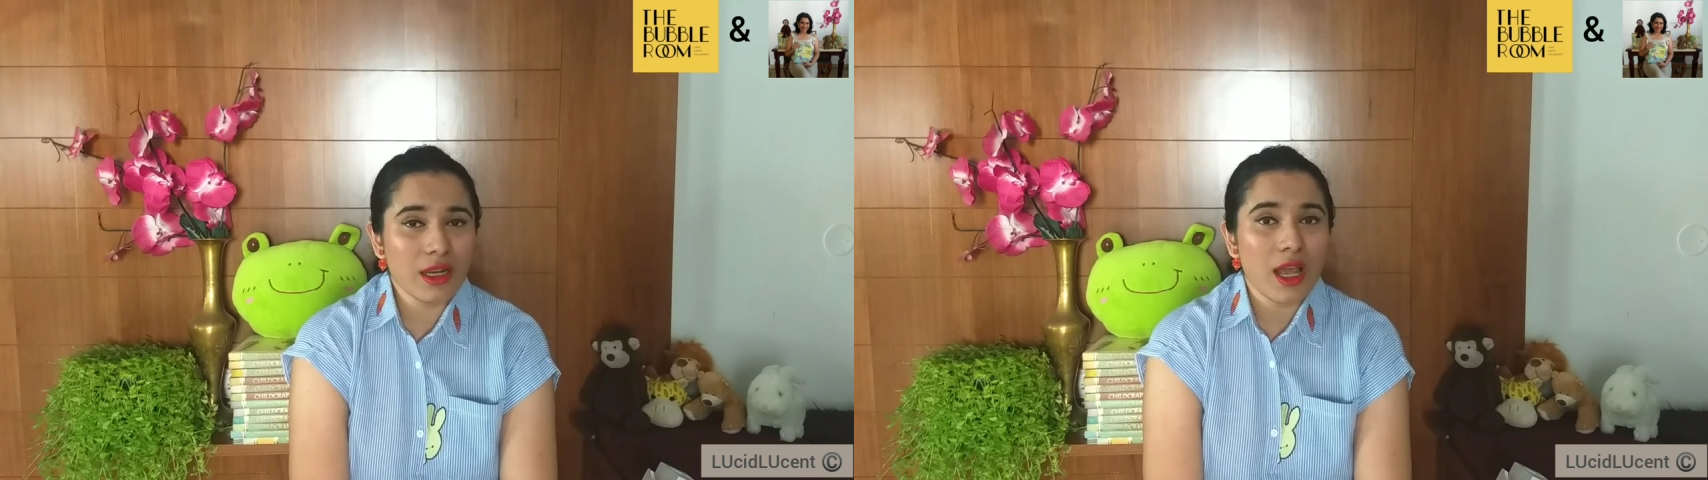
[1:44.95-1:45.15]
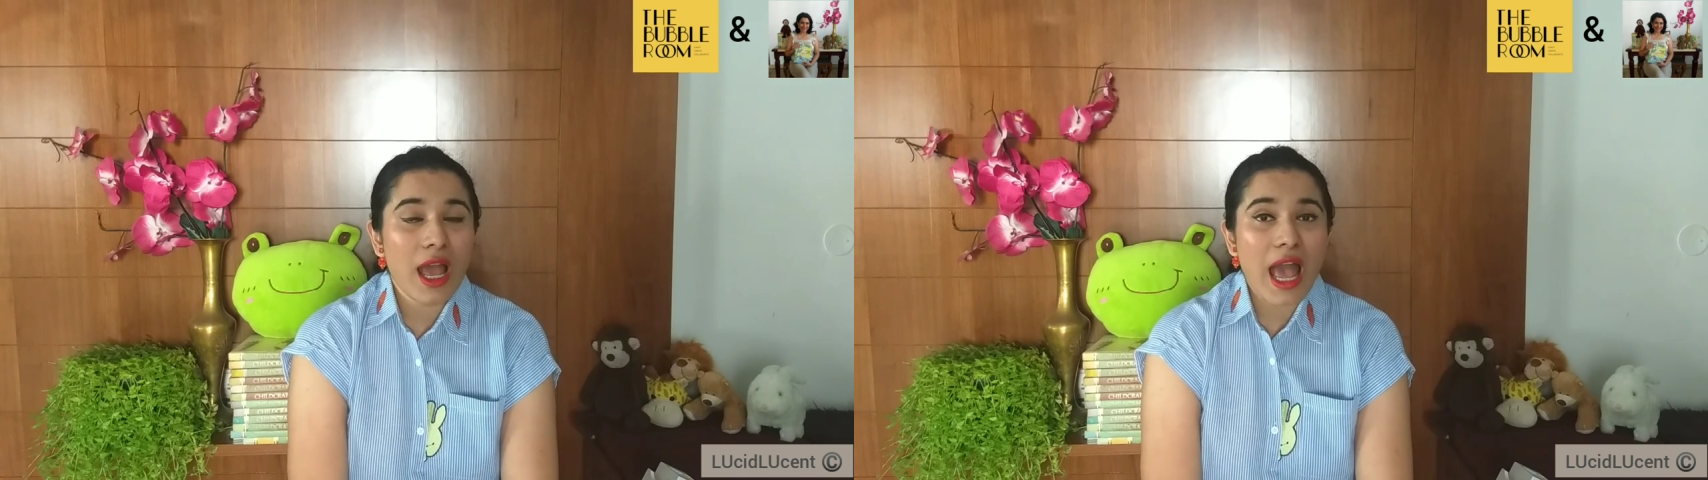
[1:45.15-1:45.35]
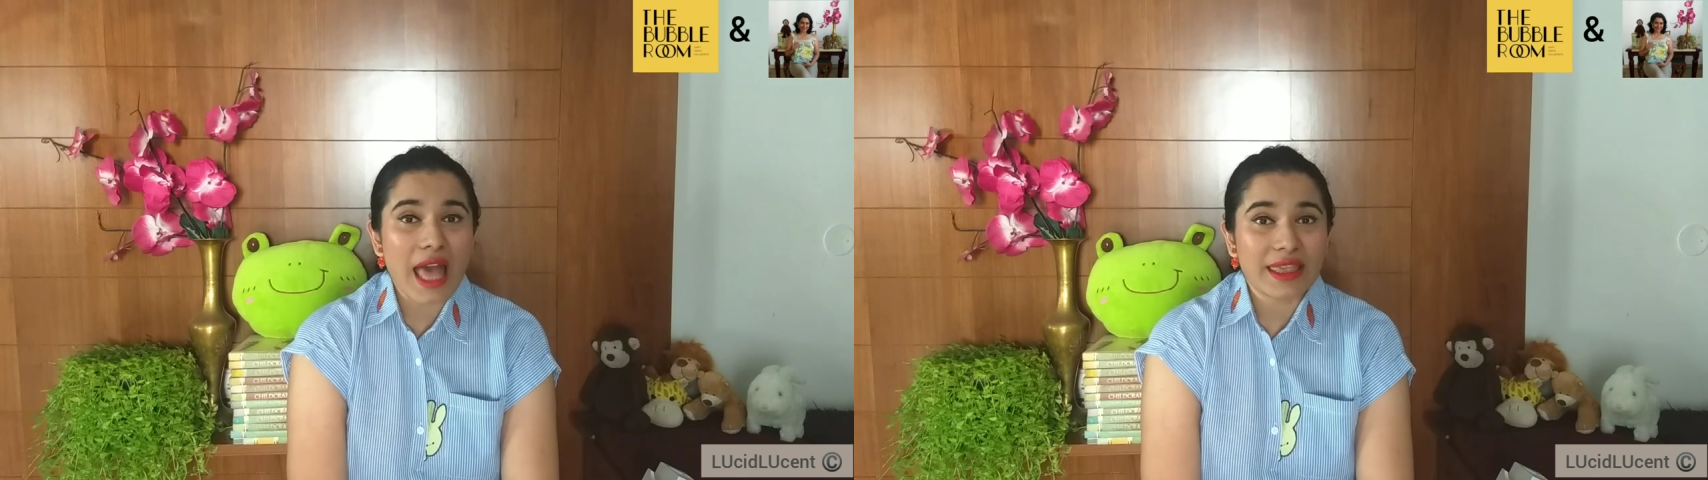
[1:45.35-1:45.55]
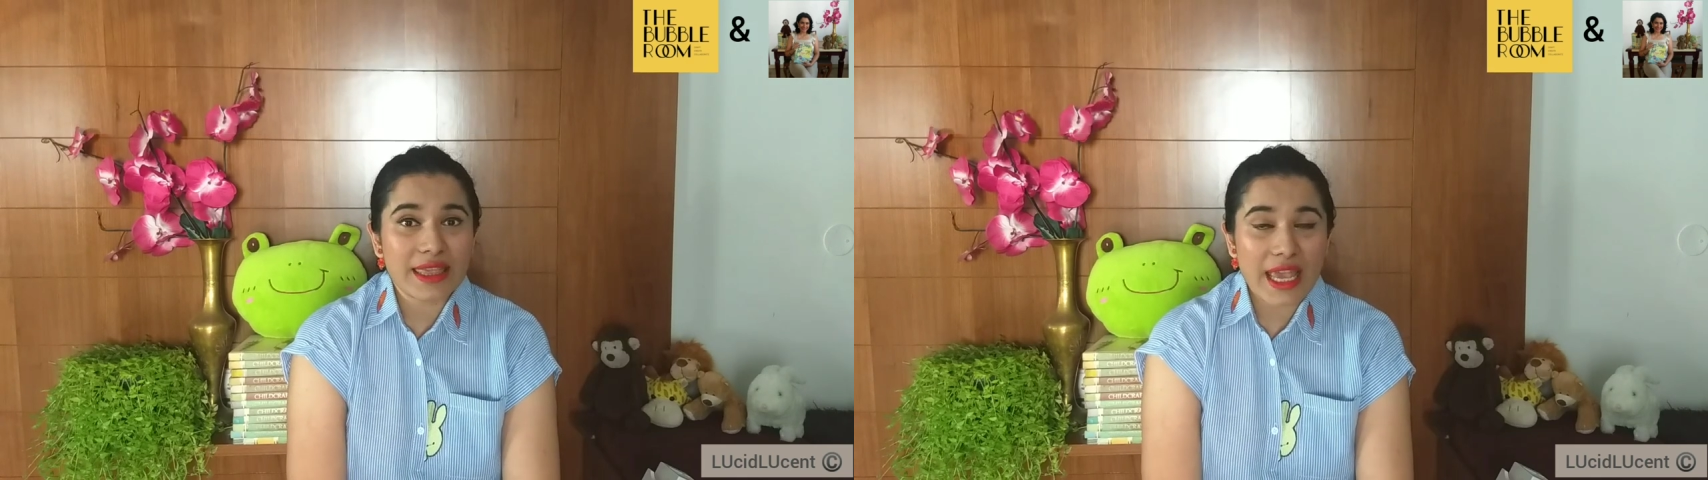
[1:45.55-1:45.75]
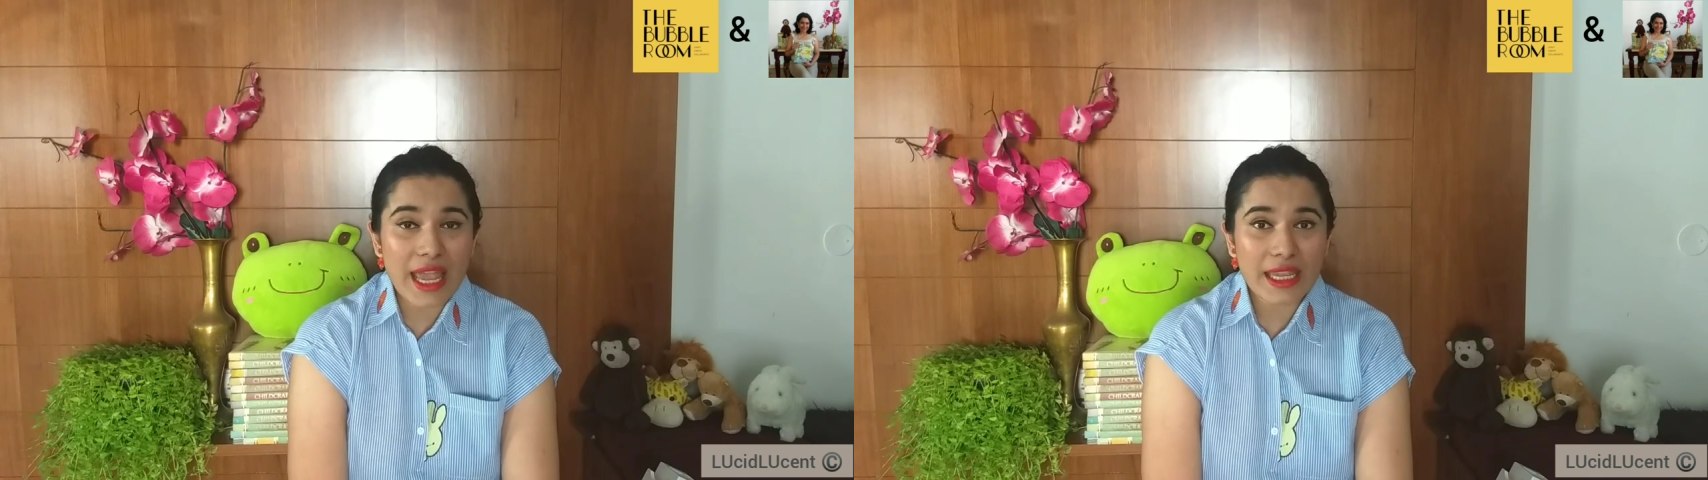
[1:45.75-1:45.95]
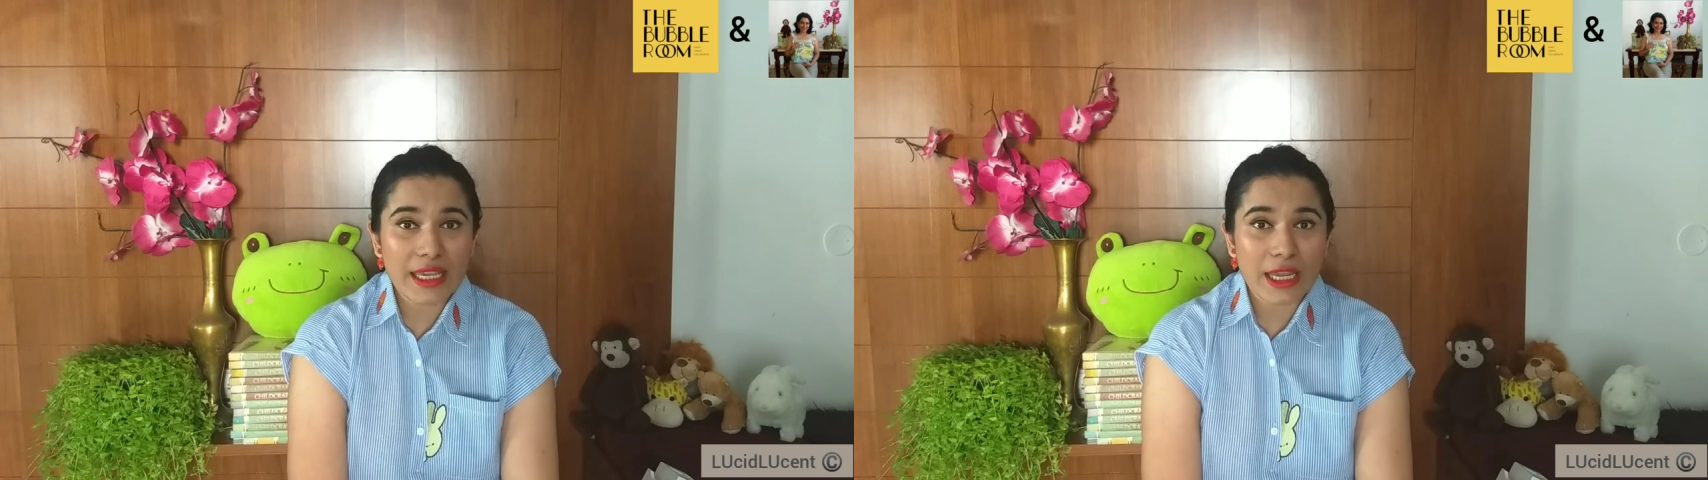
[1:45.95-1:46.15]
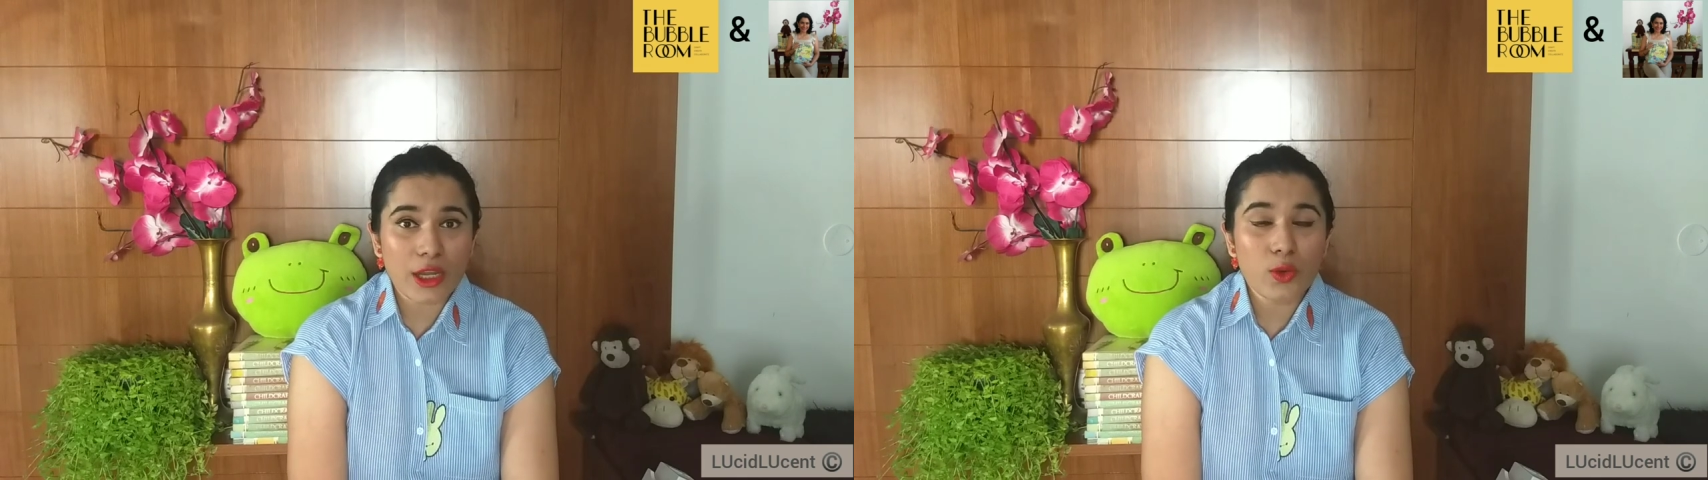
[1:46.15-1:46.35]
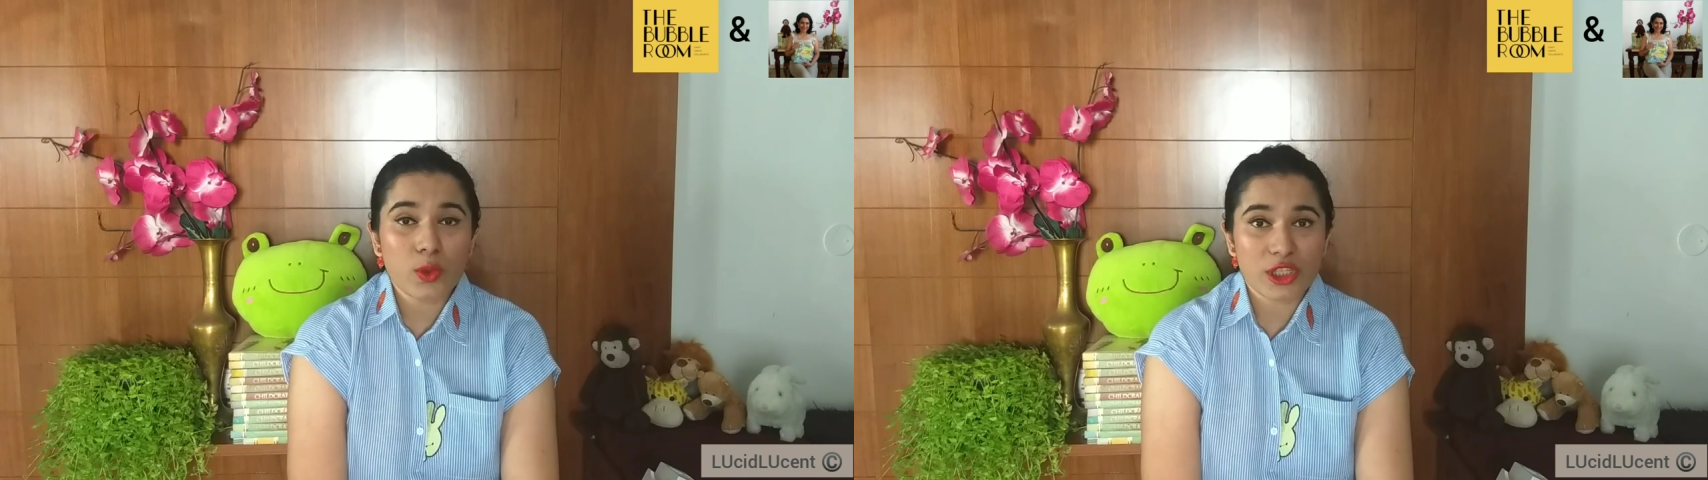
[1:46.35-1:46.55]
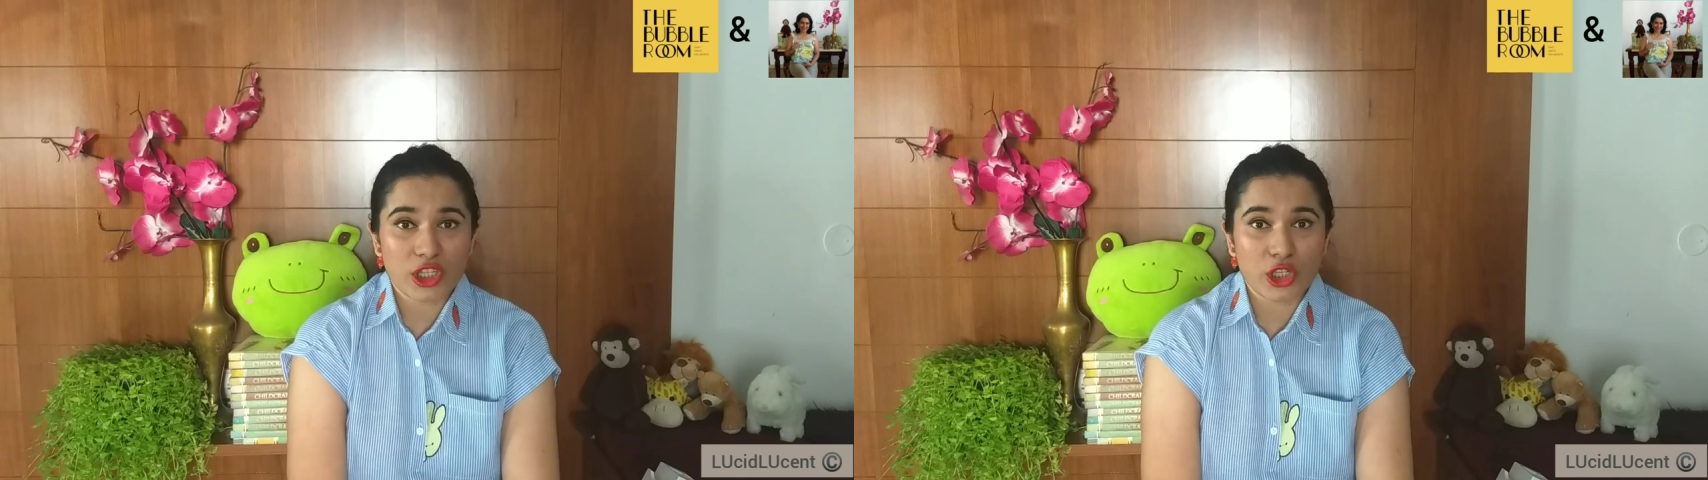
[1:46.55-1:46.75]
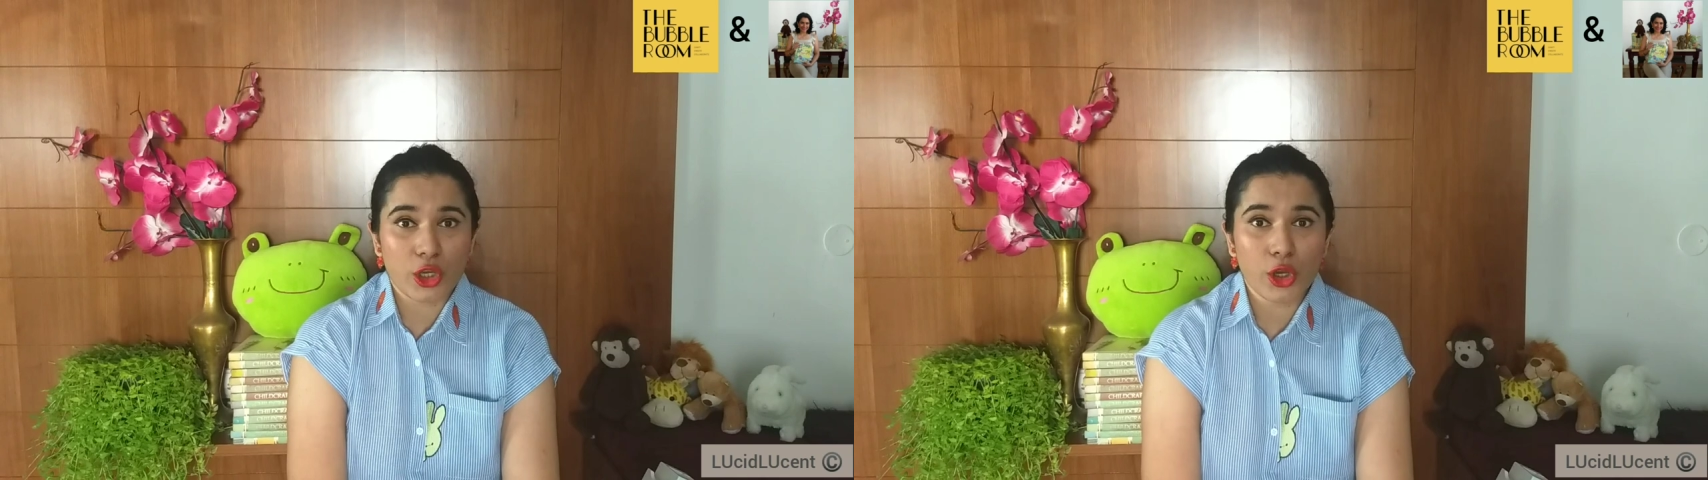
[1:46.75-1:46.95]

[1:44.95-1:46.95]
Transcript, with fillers: and their king was a